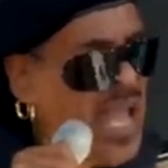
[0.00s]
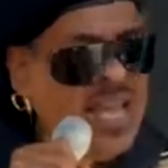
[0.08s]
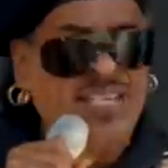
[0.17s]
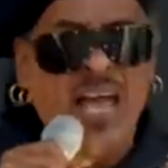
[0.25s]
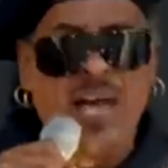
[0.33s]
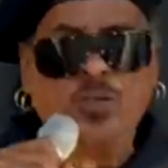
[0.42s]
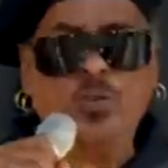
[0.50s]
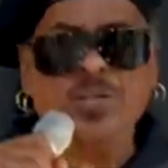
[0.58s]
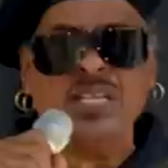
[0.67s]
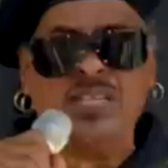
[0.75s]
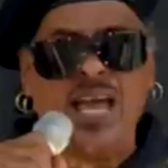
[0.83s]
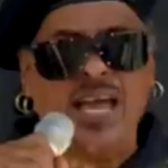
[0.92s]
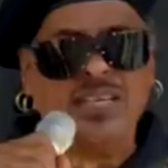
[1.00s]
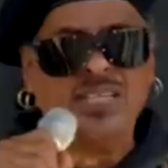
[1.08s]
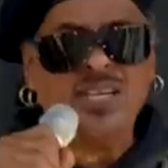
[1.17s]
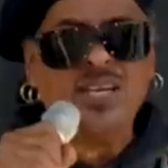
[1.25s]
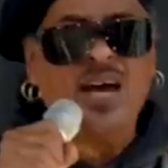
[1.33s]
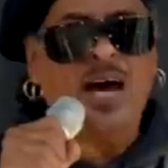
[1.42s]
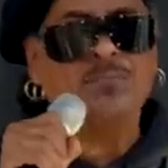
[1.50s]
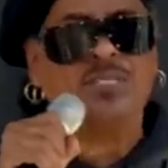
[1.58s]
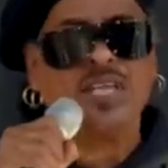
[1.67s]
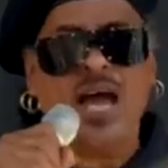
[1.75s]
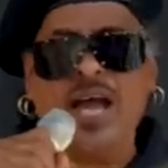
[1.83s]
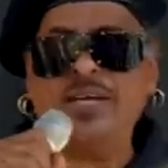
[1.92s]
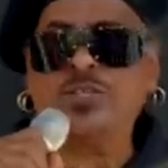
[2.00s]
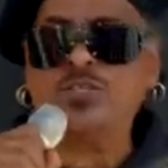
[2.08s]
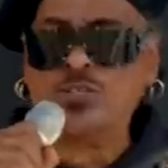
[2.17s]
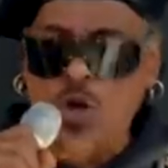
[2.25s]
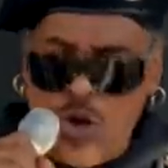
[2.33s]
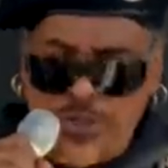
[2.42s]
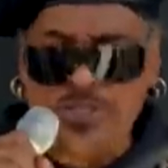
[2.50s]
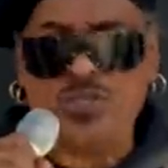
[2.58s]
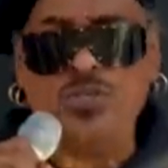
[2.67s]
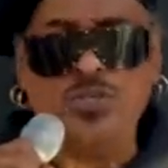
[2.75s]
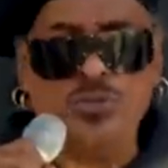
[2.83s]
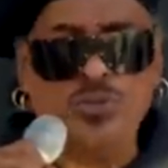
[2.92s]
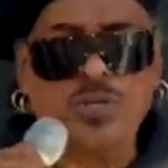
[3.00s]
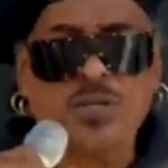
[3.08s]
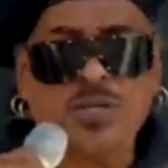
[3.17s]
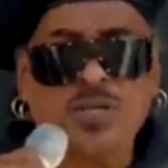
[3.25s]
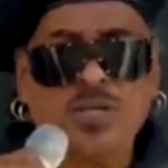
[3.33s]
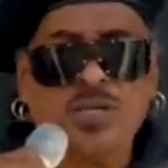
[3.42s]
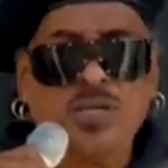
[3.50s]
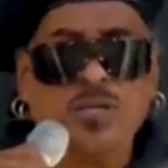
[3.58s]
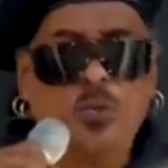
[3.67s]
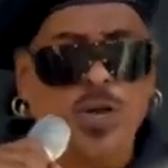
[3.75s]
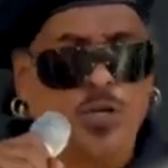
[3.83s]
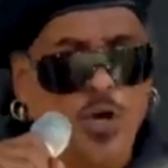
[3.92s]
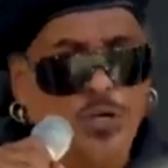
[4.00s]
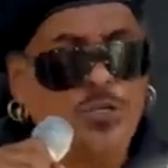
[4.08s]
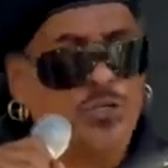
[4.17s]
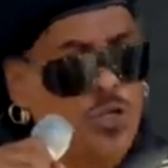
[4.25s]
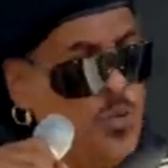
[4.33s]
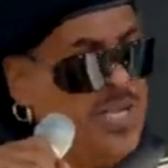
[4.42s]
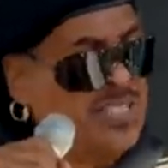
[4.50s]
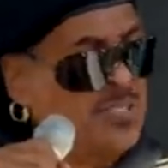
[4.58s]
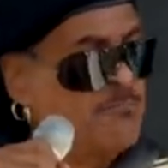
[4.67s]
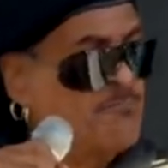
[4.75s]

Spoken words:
And not only that, I'm tired of talking to you, we're gonna do it.